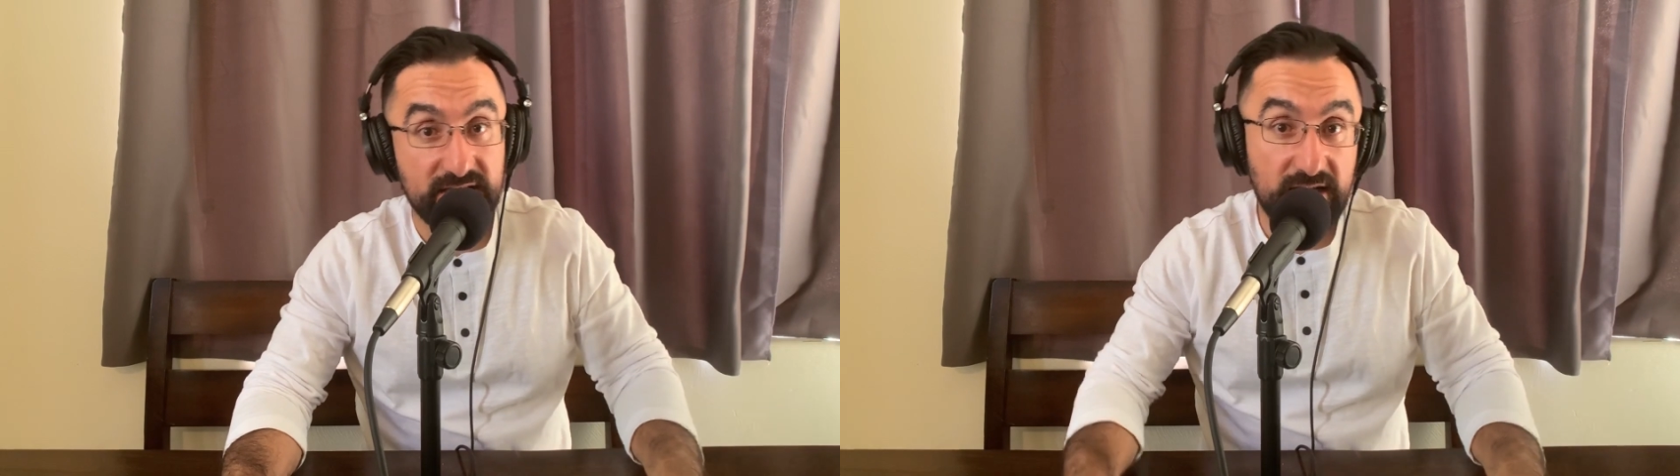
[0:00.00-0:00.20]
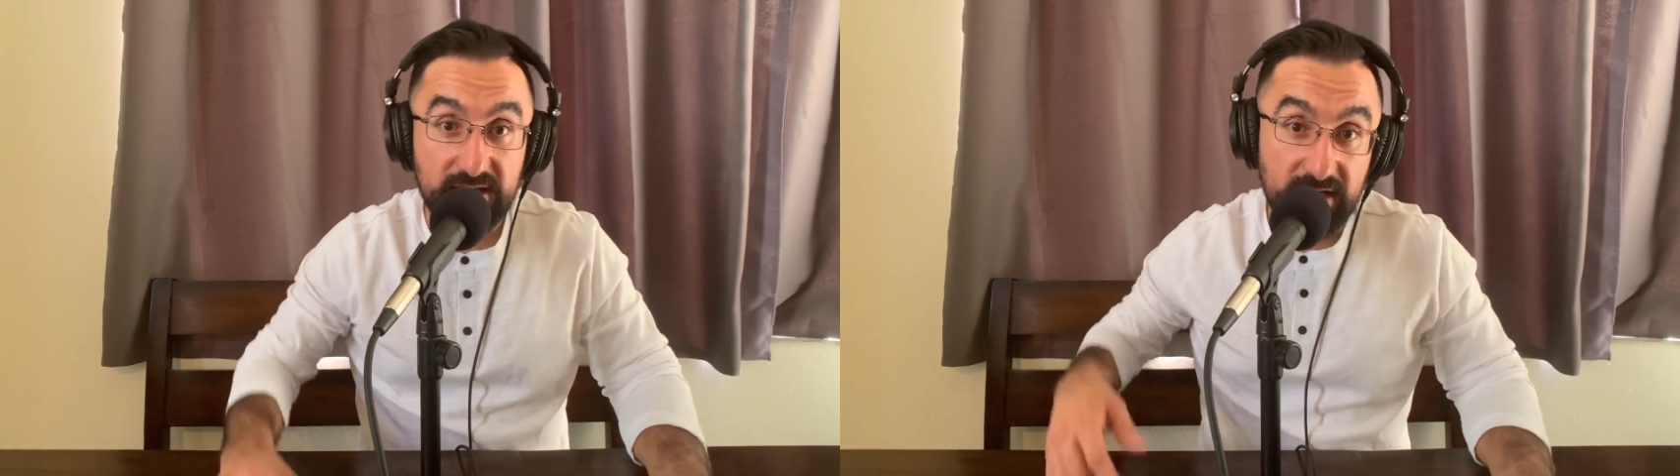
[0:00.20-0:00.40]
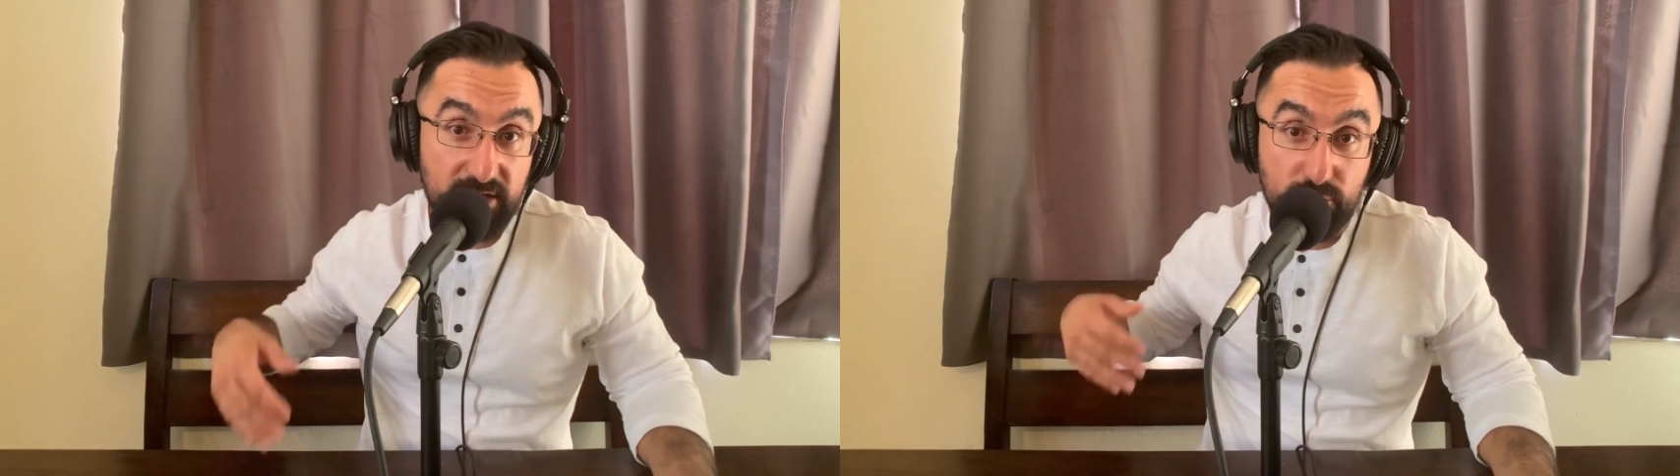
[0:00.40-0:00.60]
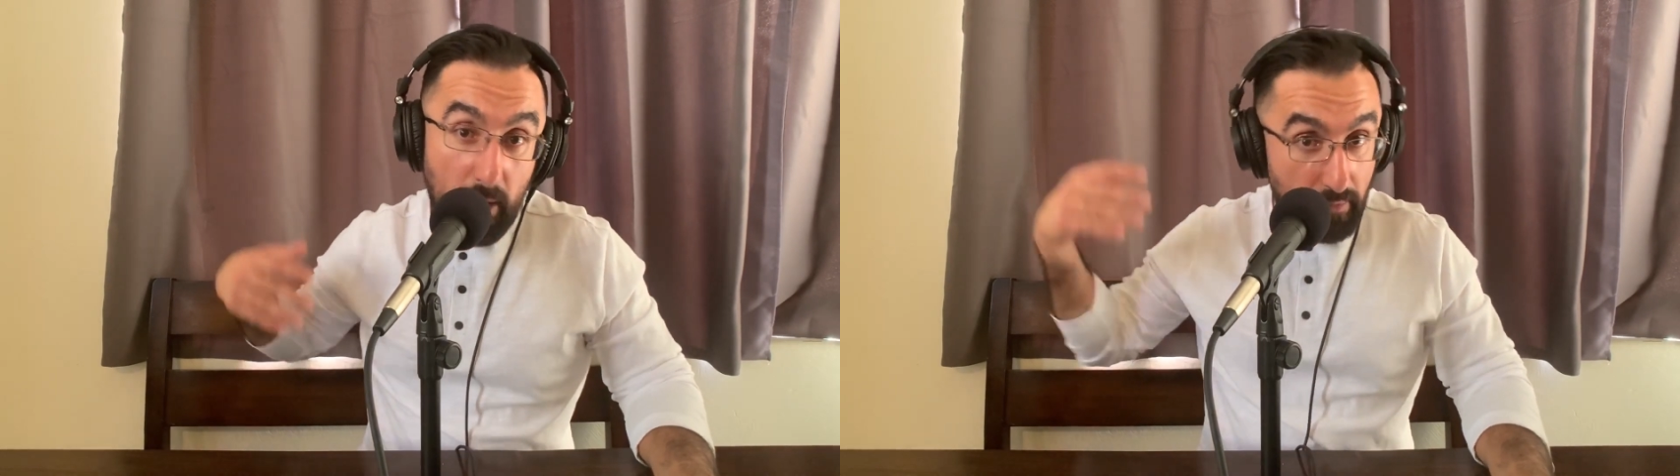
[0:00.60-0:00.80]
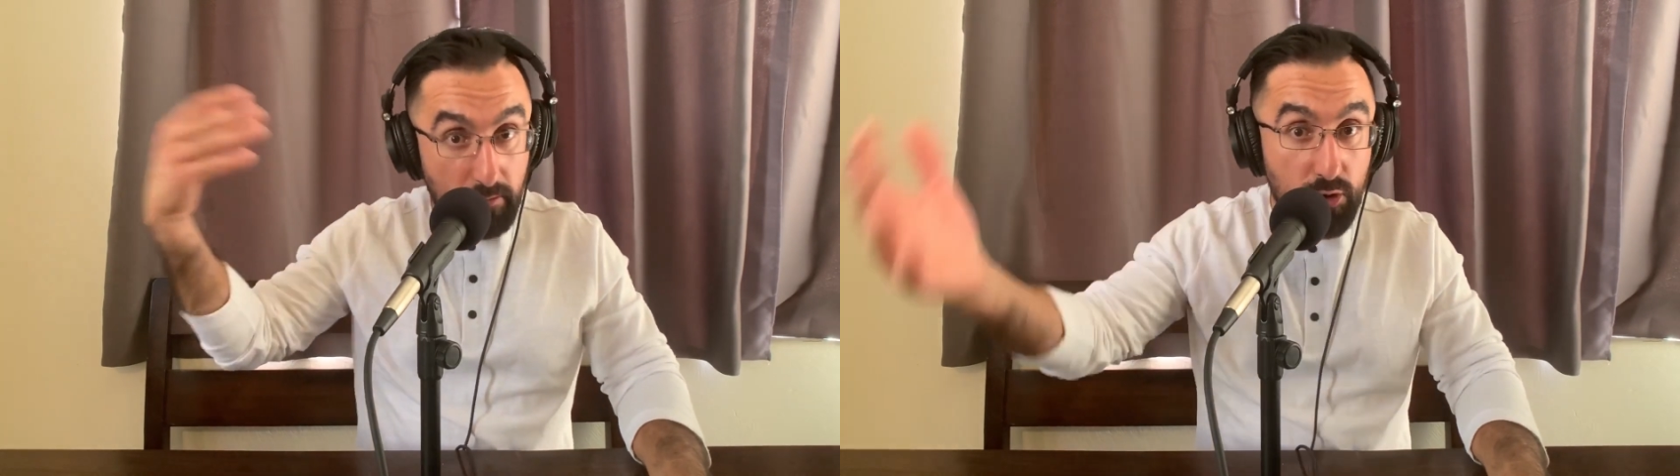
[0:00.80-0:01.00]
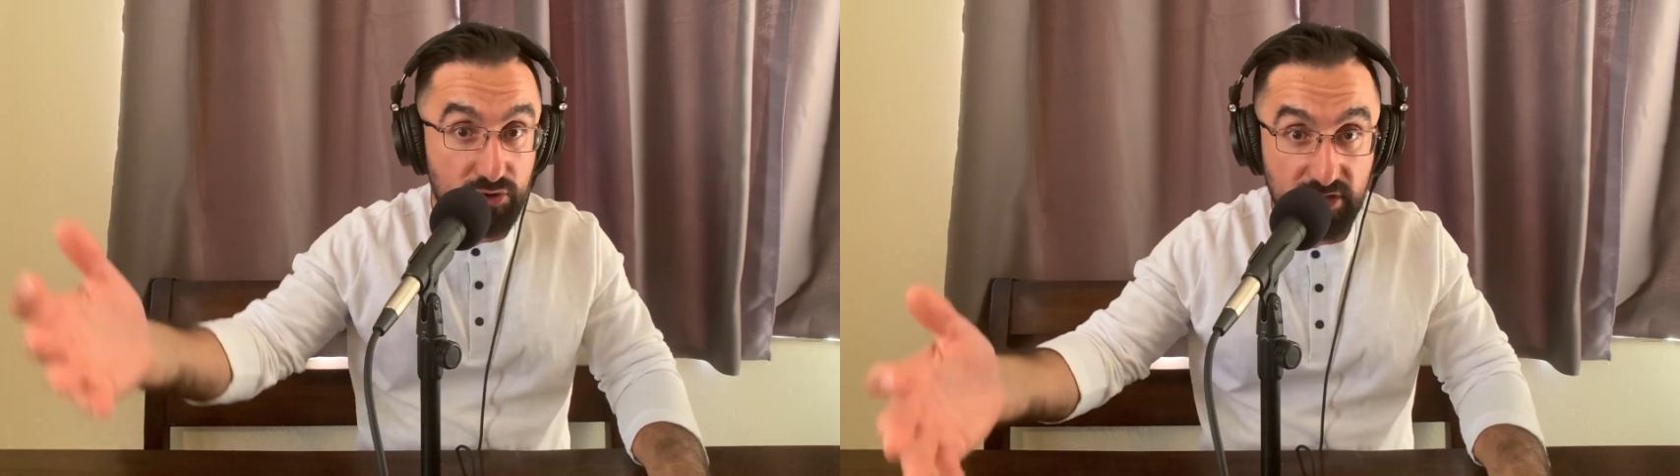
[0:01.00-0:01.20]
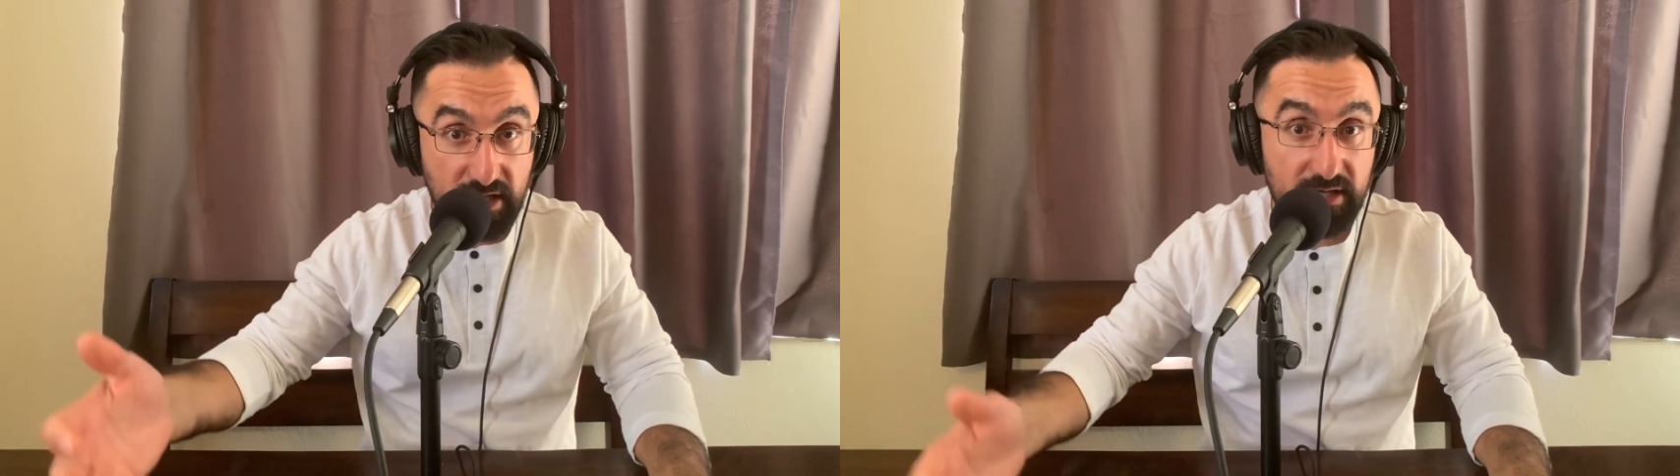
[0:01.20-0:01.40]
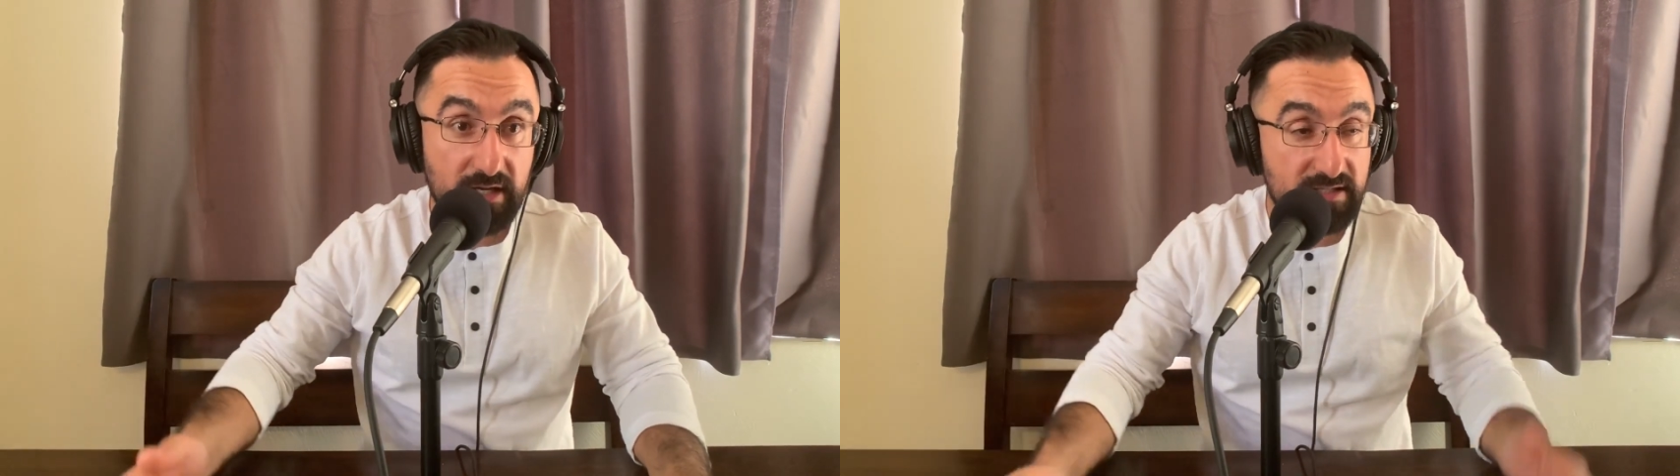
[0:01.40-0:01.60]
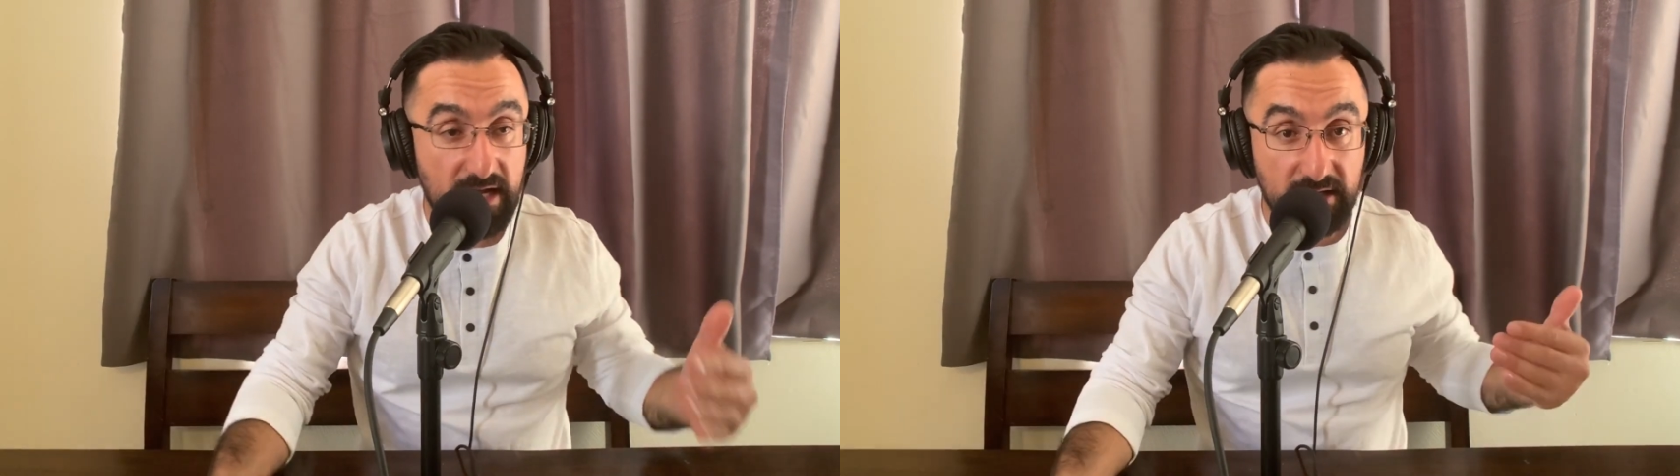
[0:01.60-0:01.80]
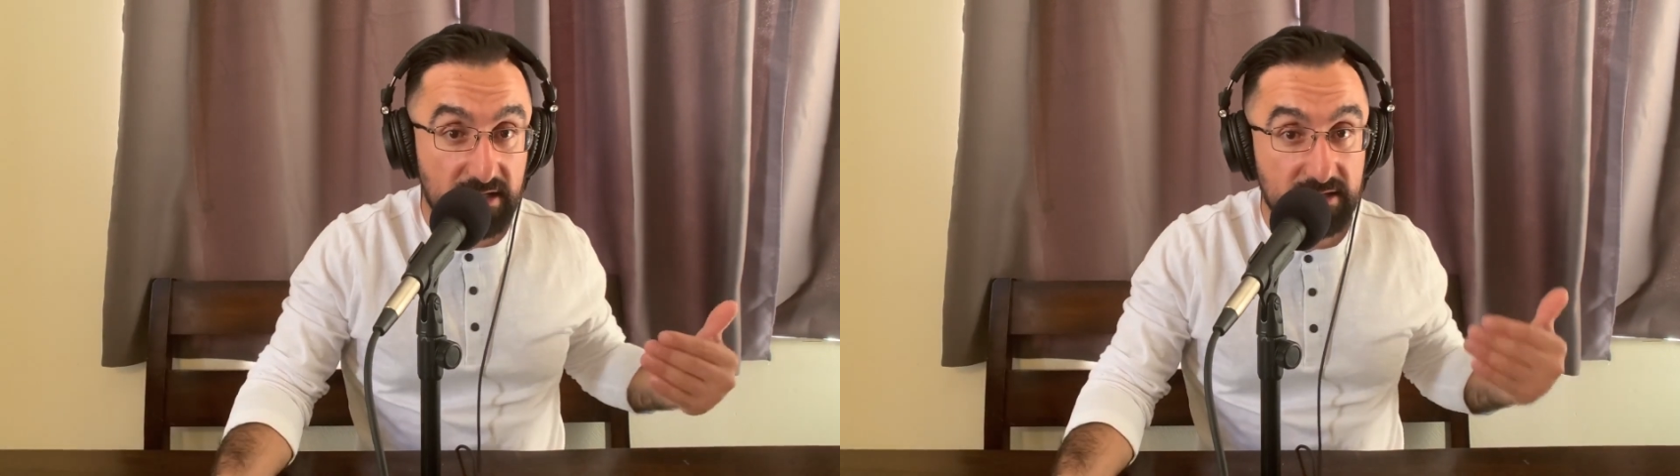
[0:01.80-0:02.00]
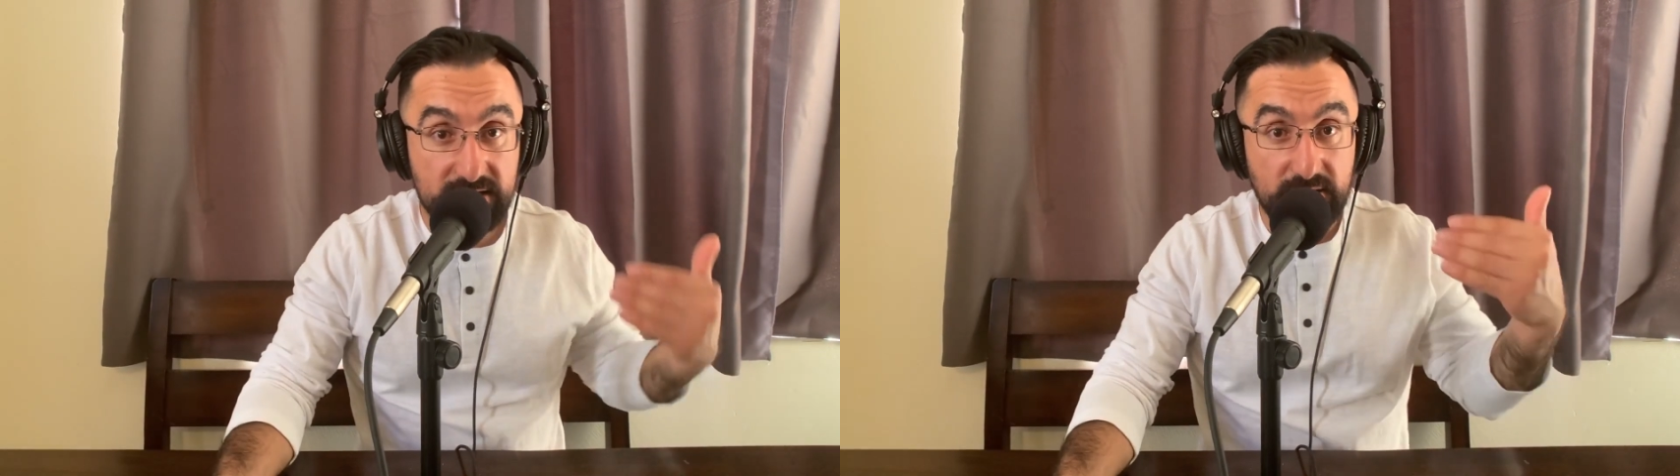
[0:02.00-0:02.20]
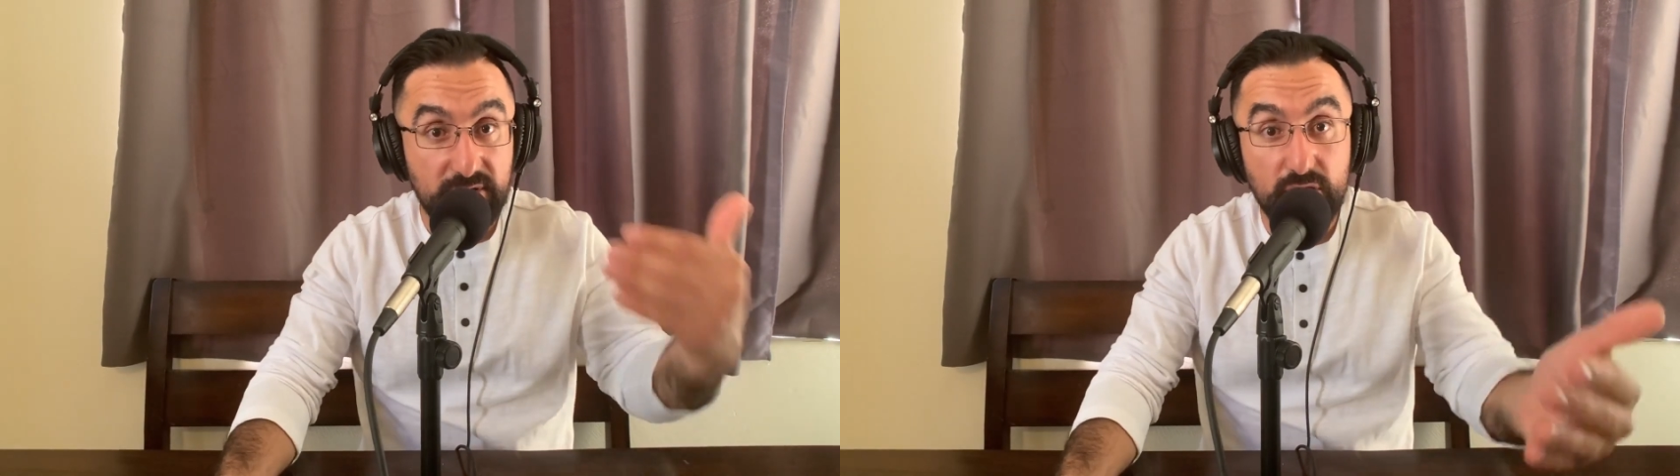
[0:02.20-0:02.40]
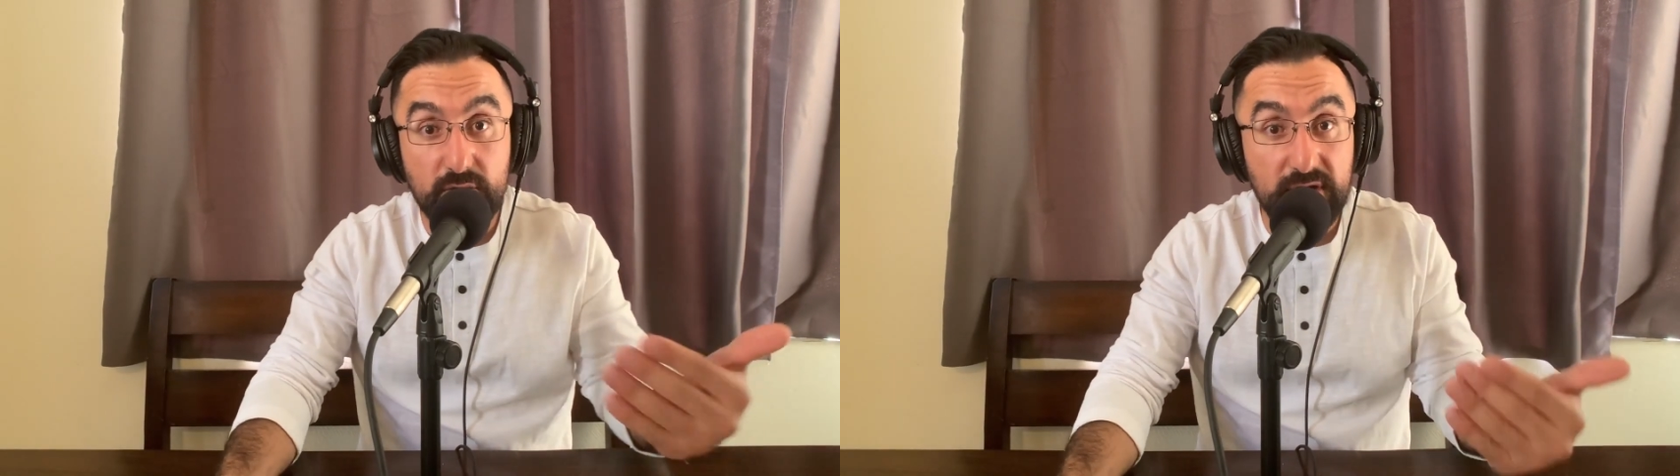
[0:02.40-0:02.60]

Does that lead into a promotion? Does that lead into something,